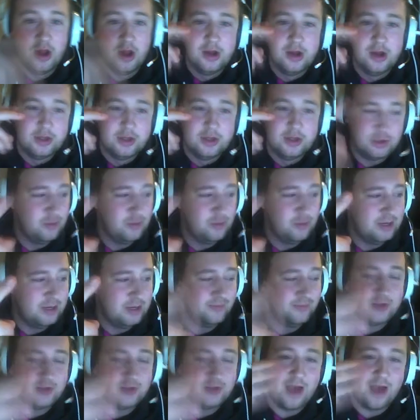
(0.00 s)
2
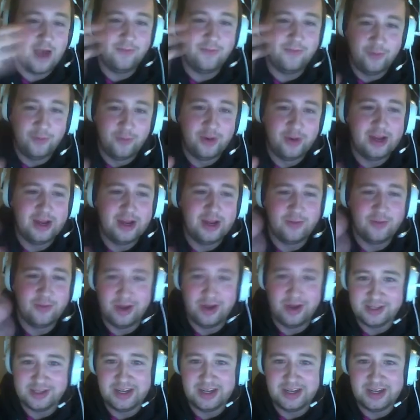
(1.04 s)
DIMMs at 4 gigabytes.
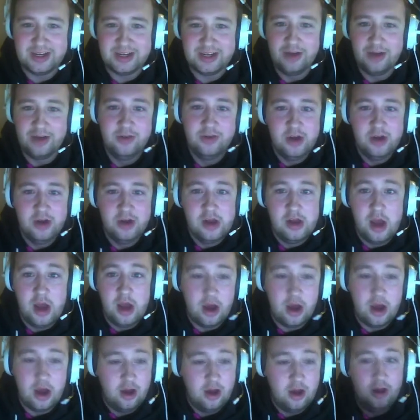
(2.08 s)
There you go.
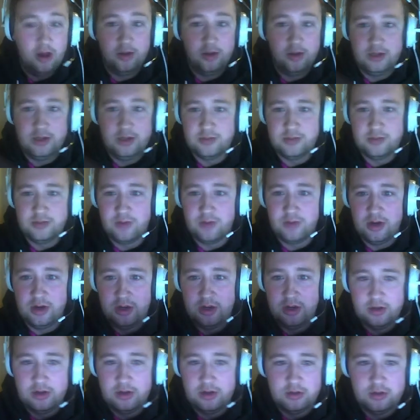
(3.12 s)
These are running
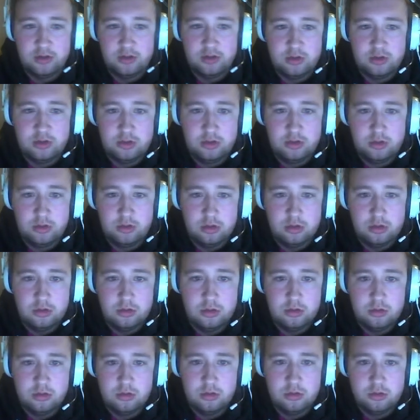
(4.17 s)
at
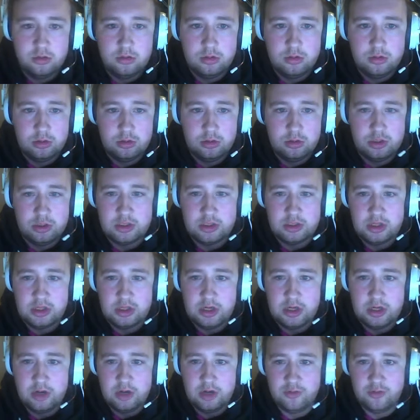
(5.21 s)

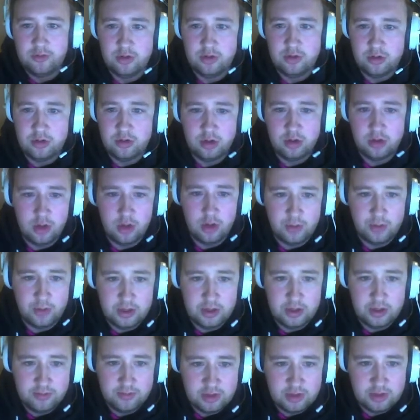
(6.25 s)
1600, I
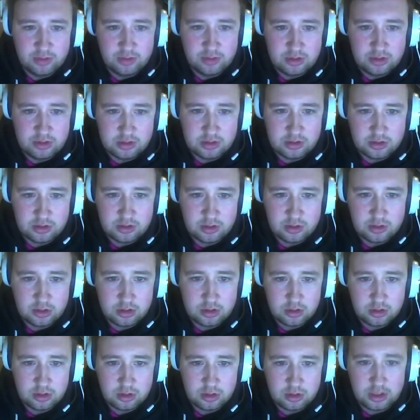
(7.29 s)
believe. These ones,
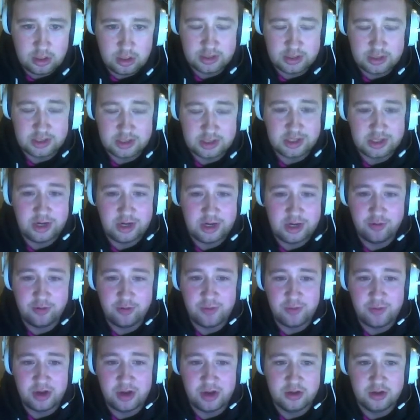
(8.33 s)
yeah, 1600
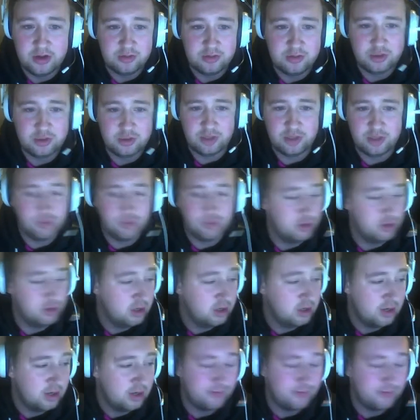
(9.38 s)
megahertz, which is more than
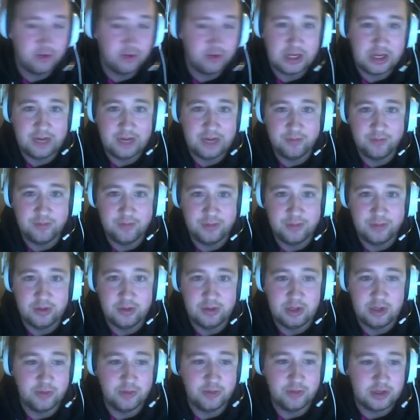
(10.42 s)
enough for a gaming build
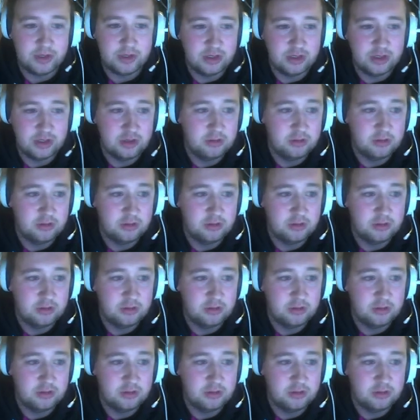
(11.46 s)
like we're going to do.